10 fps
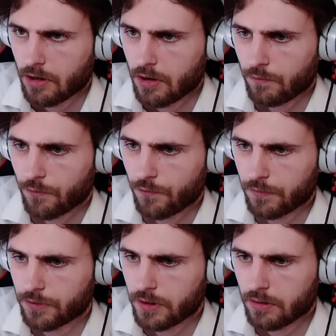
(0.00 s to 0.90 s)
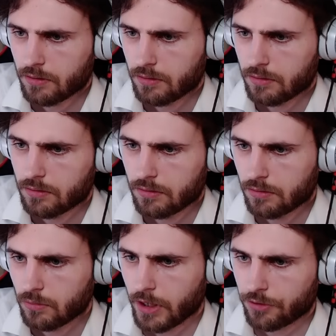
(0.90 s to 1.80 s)
For 50.
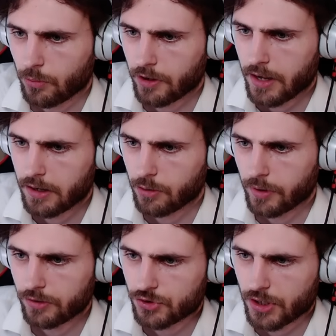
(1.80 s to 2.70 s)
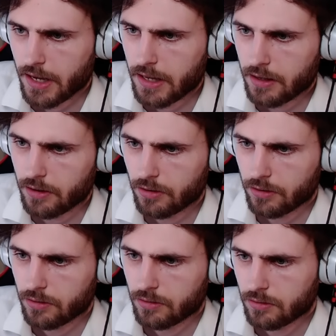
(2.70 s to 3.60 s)
We got the Rare Candy Greninja in hand. I'm
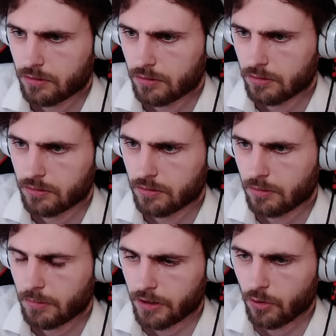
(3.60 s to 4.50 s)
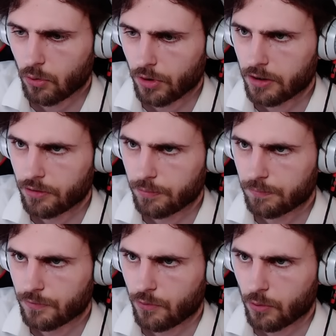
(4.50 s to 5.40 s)
not going to hold on to the
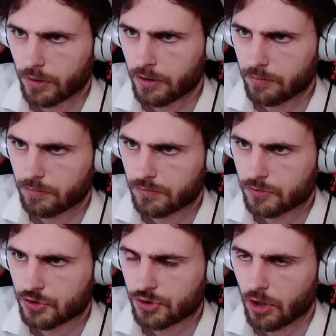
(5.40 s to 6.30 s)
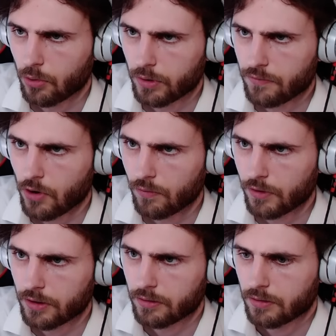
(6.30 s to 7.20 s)
Frogadier and slow evolve it.